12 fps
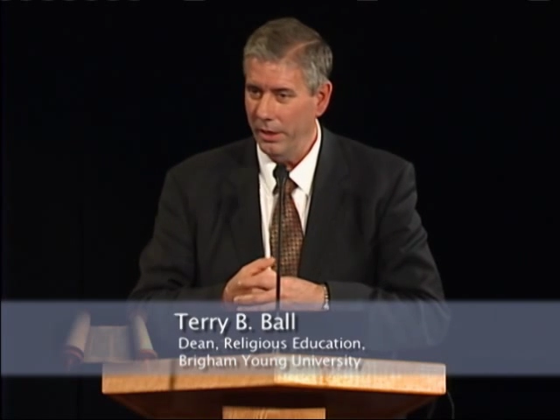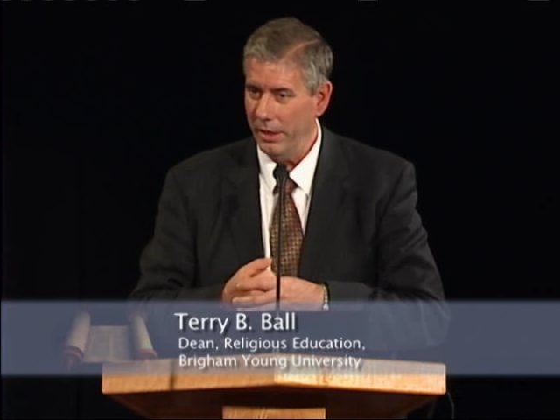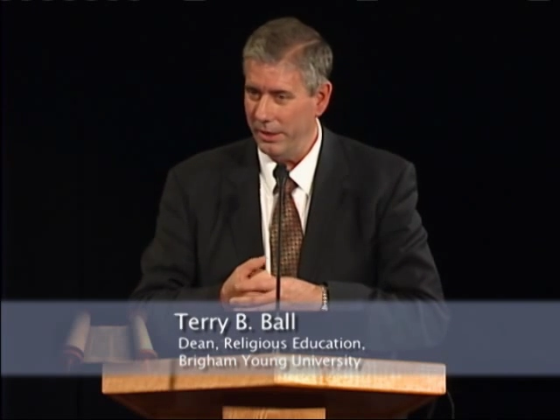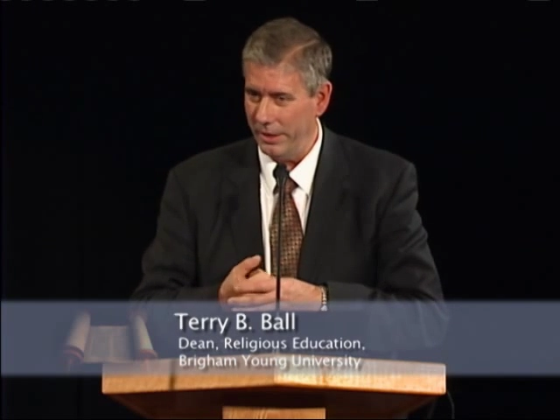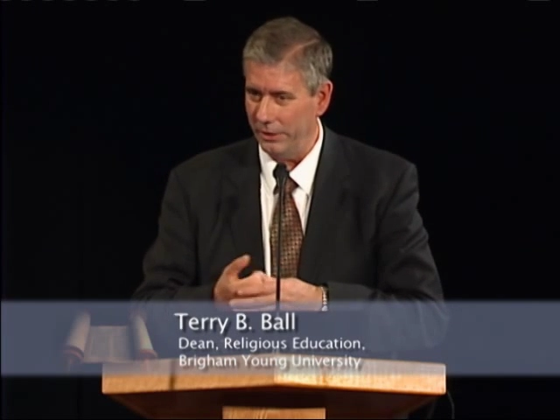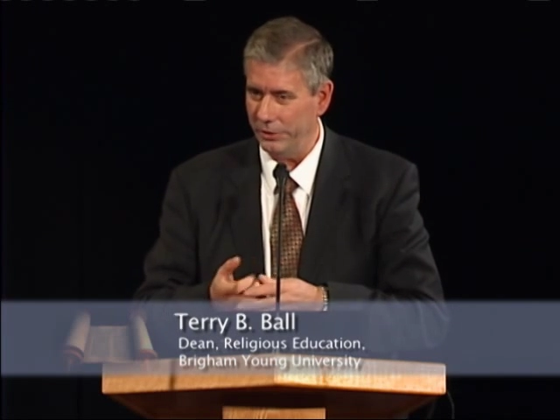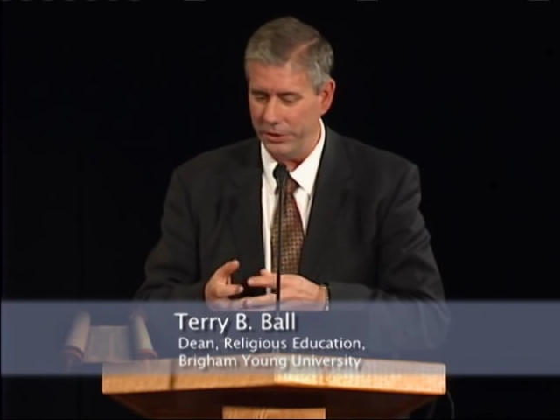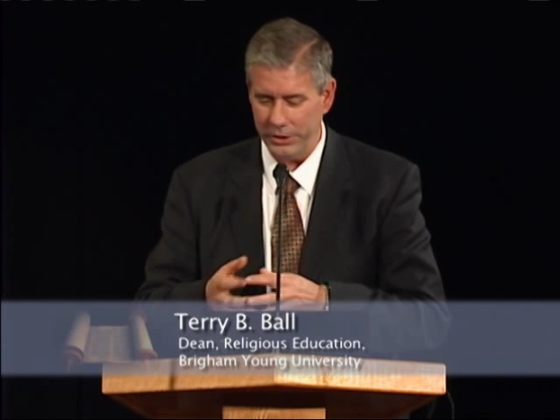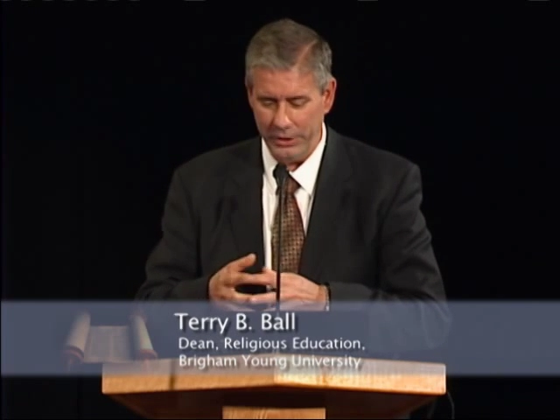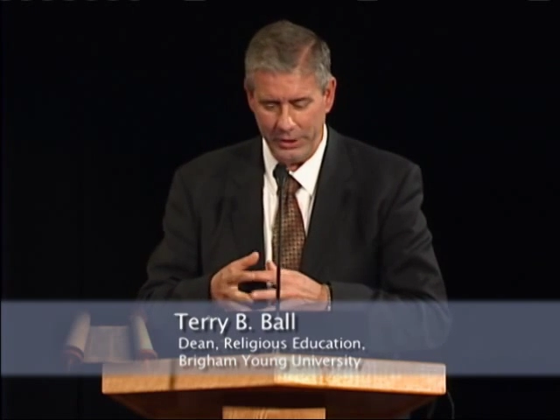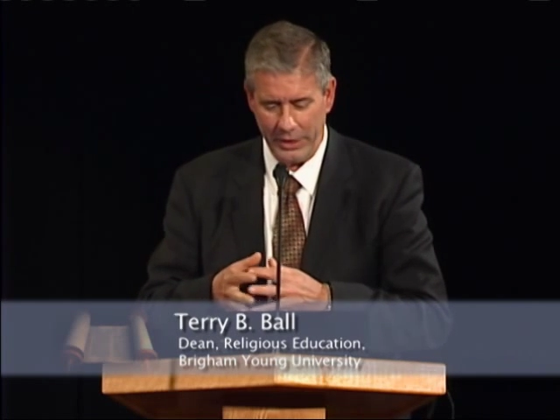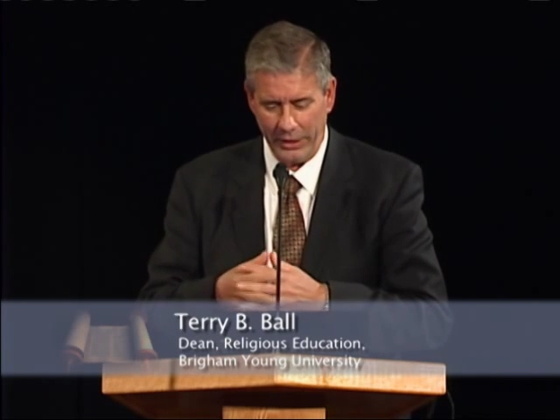He tells
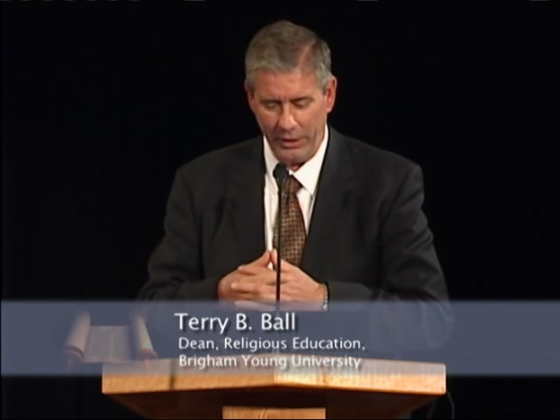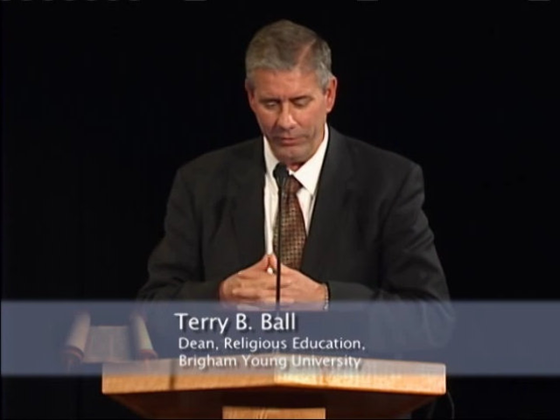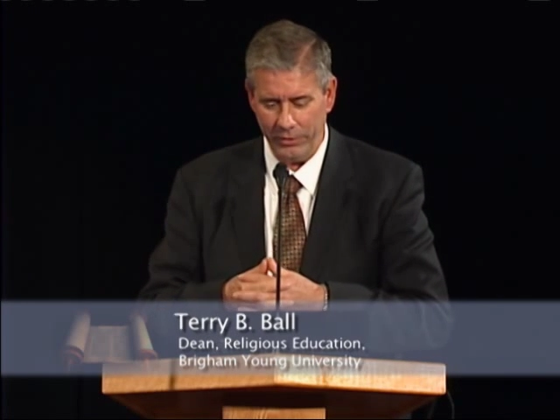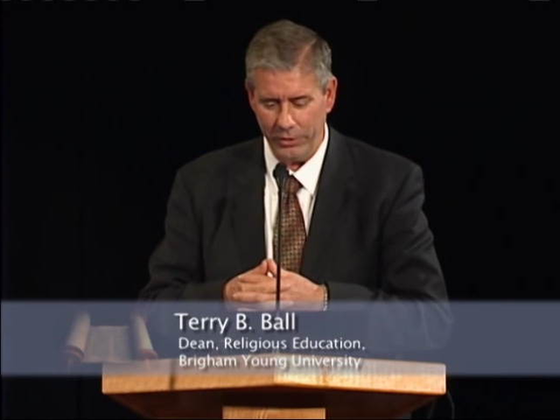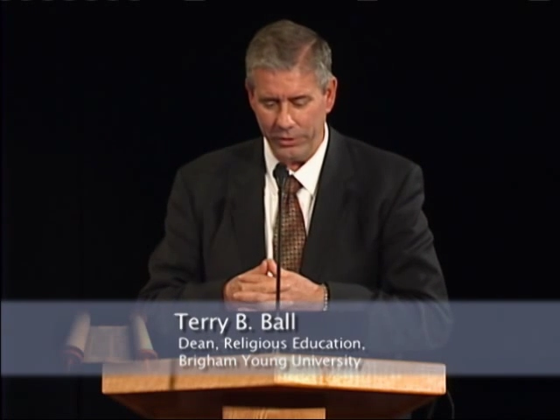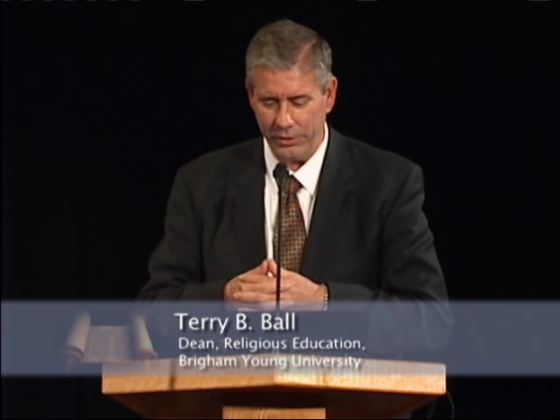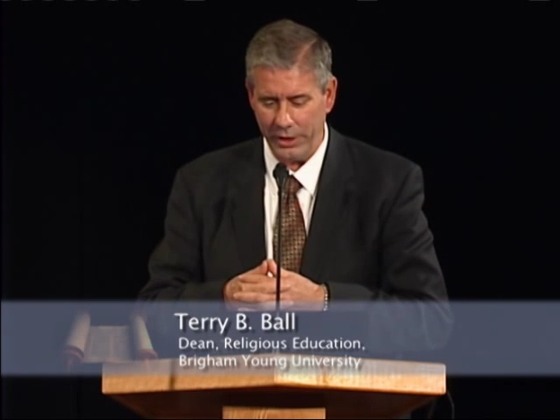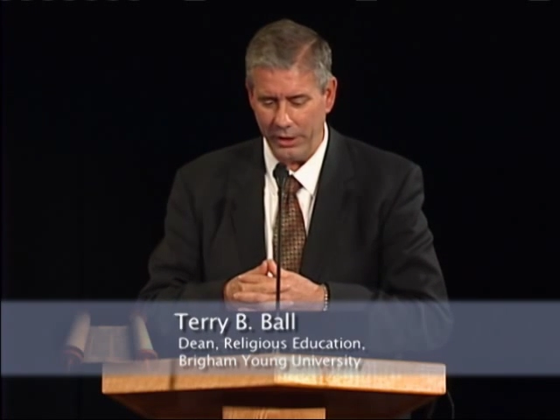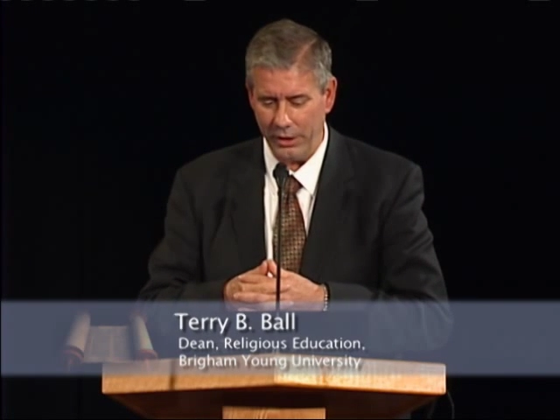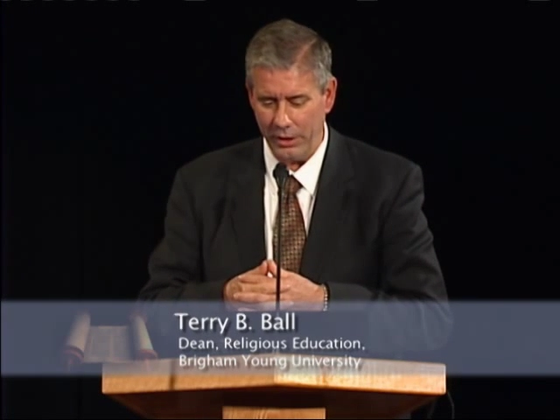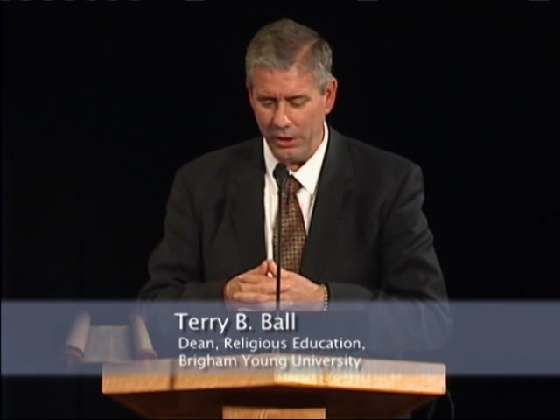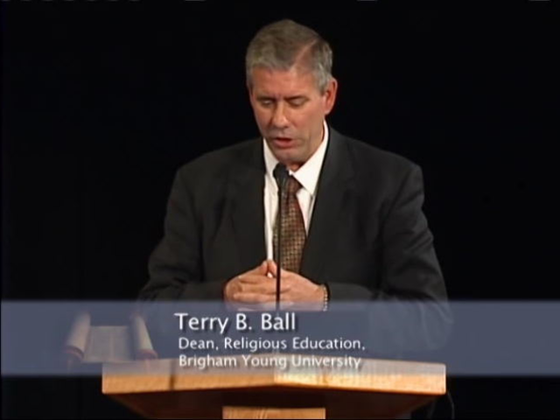us in the second verse
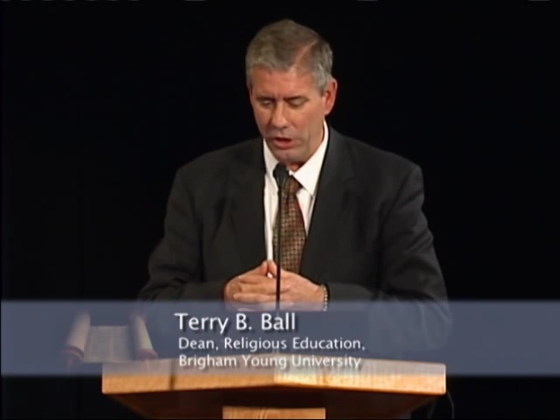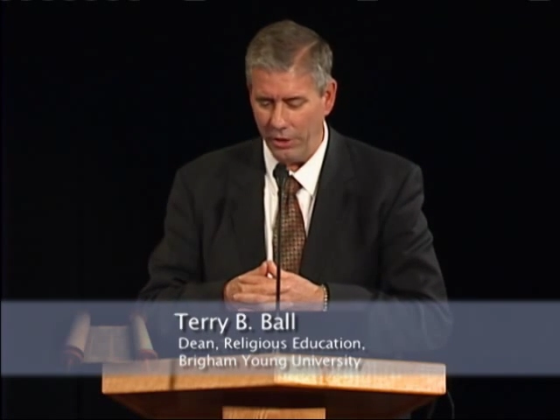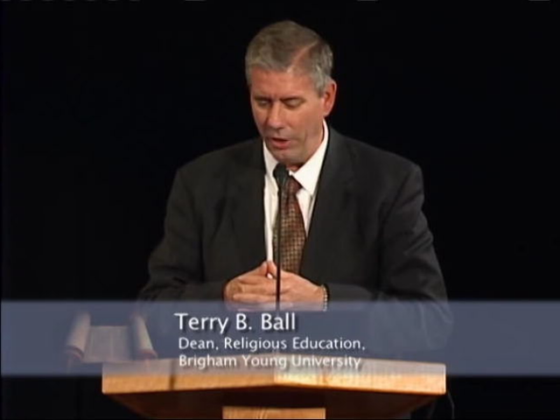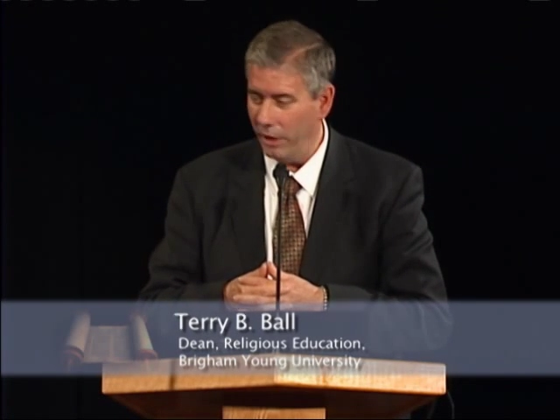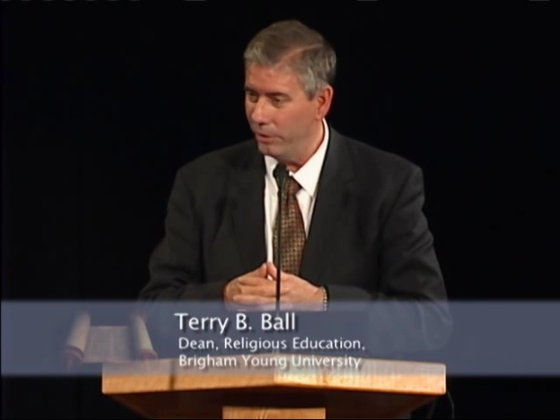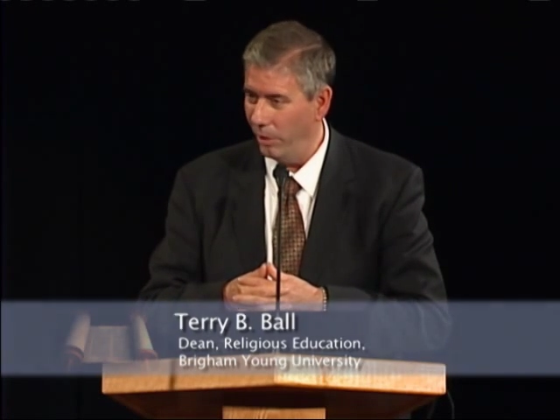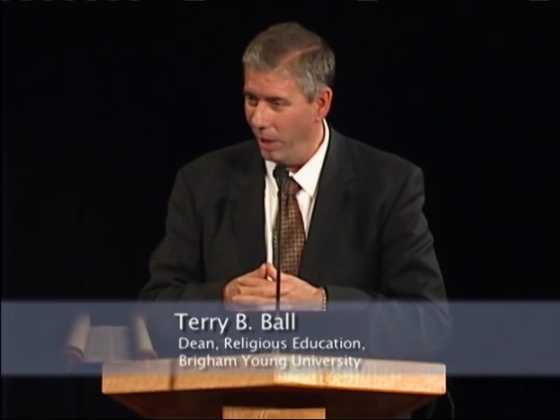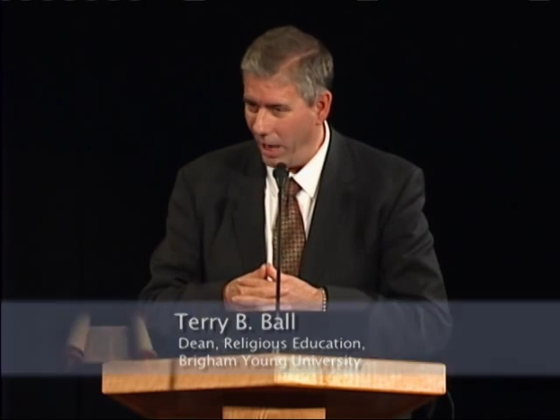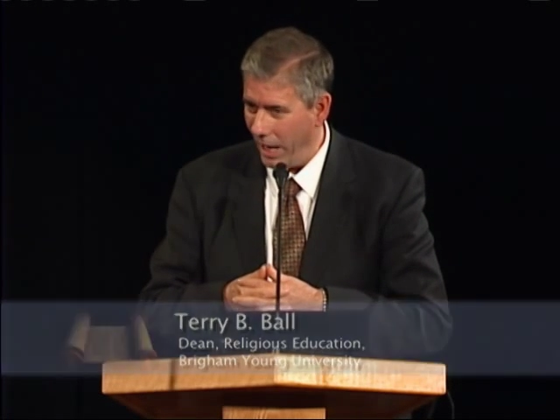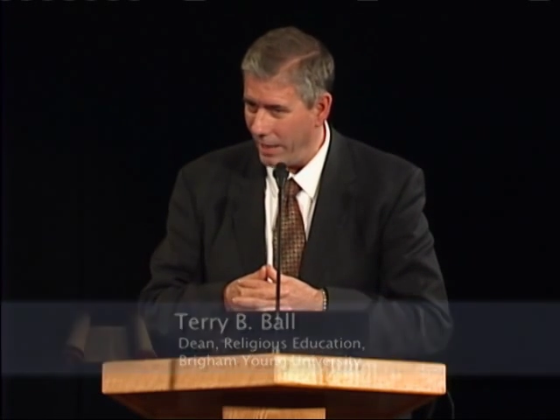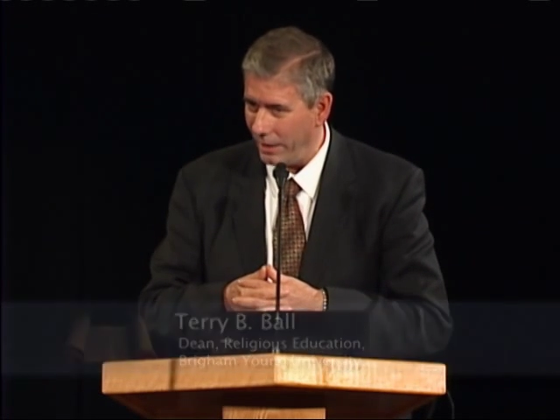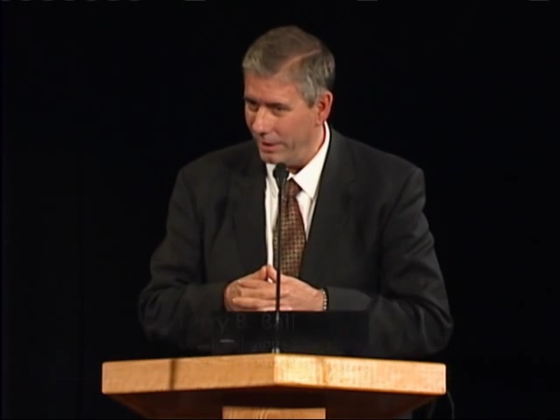that he shall not
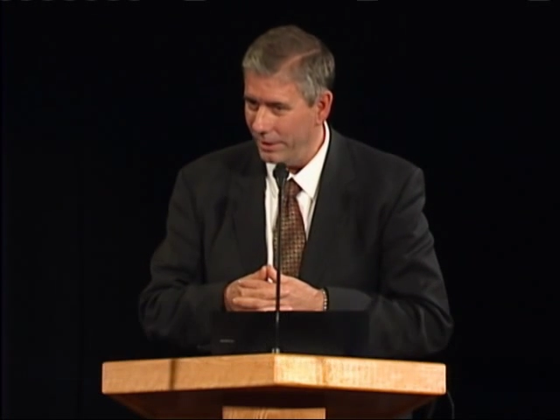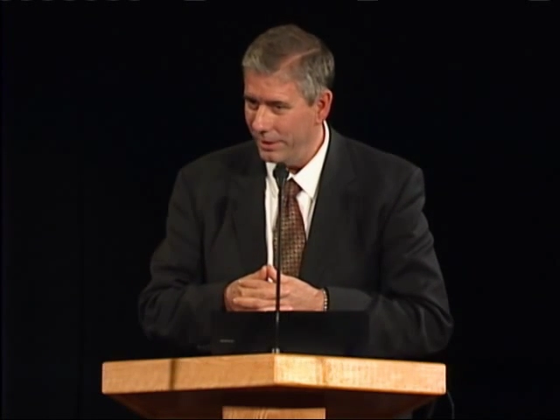cry,